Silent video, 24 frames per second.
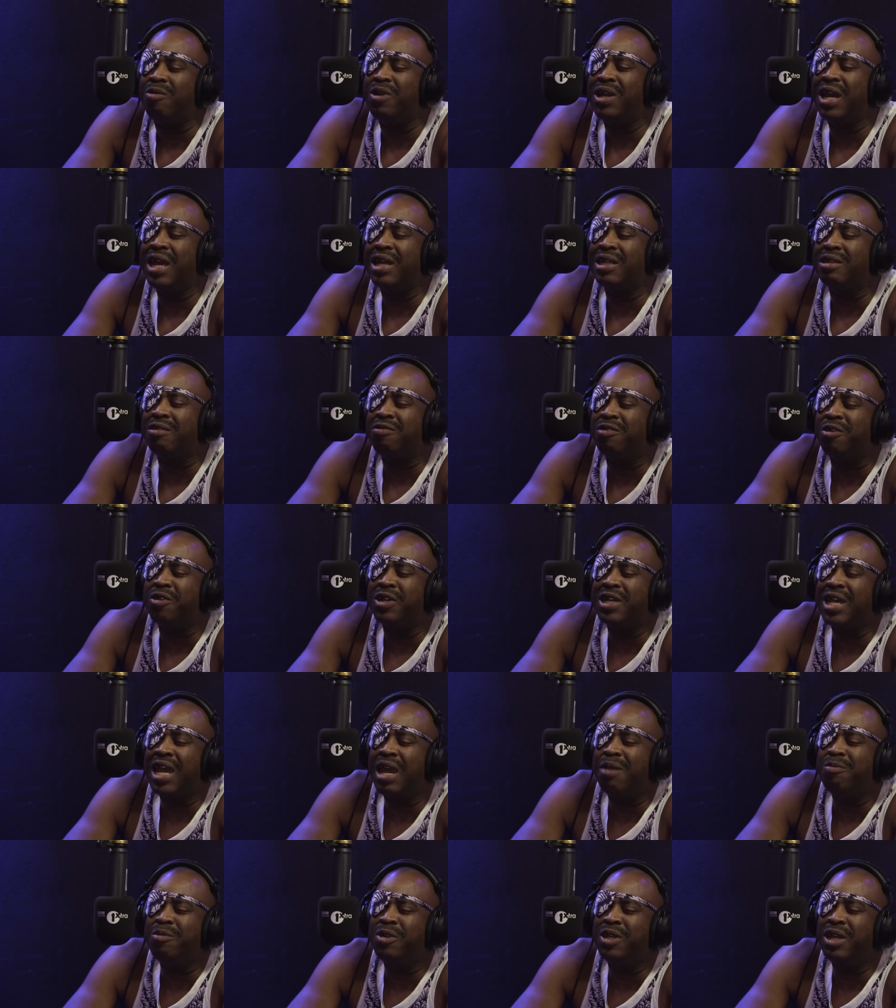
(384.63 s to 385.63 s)
We like the
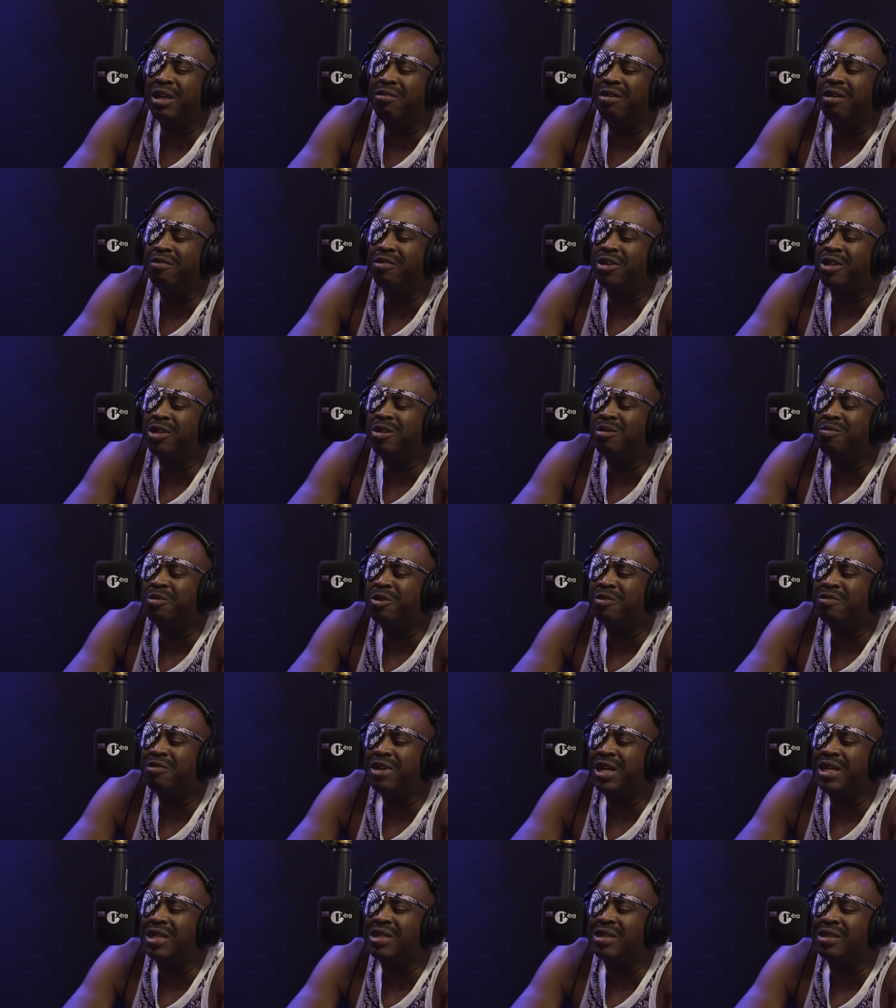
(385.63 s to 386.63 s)
vocabulary of the human
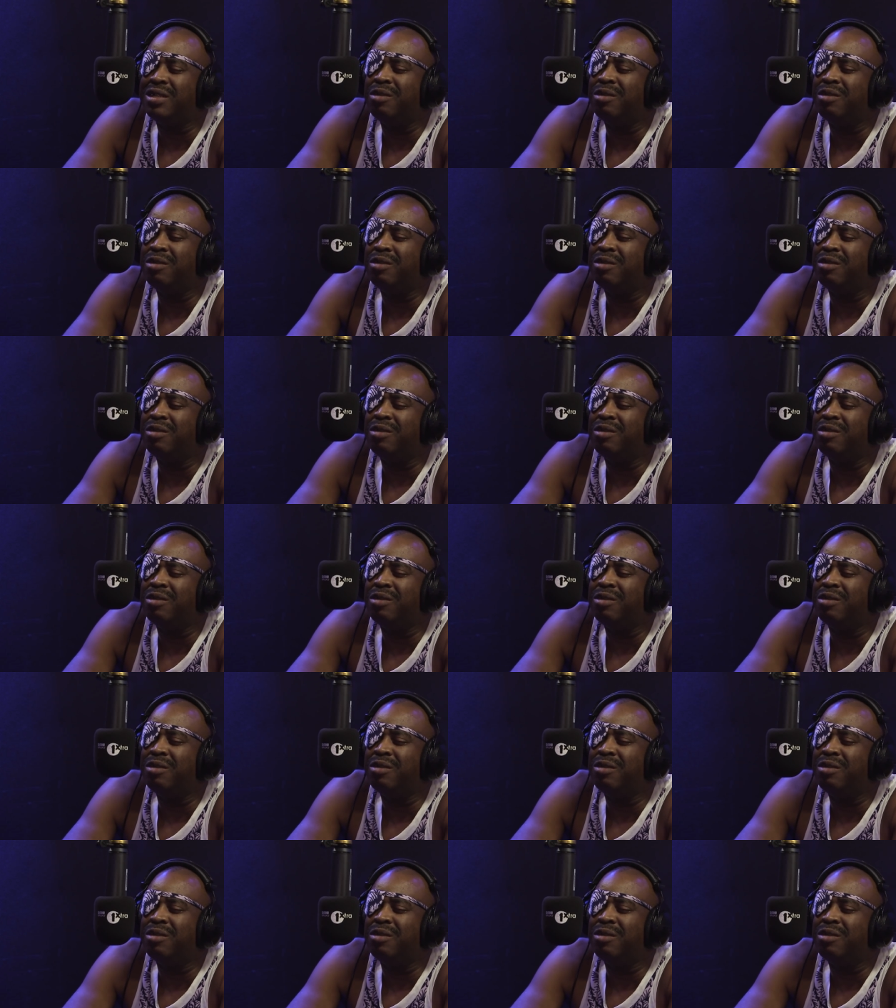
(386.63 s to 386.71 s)
race.